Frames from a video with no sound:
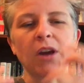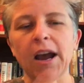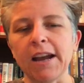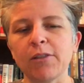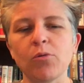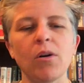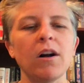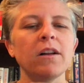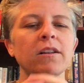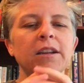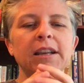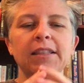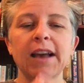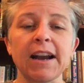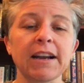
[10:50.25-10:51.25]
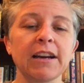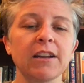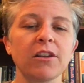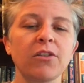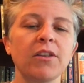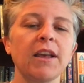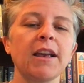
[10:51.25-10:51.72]
high quality, that kind
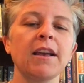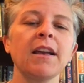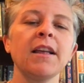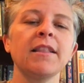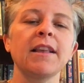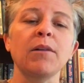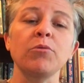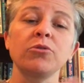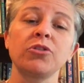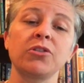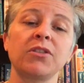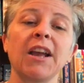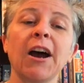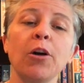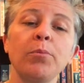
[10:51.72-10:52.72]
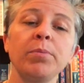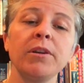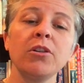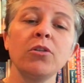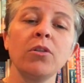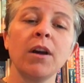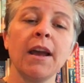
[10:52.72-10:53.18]
of thing, that will just help
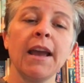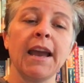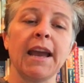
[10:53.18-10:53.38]
you.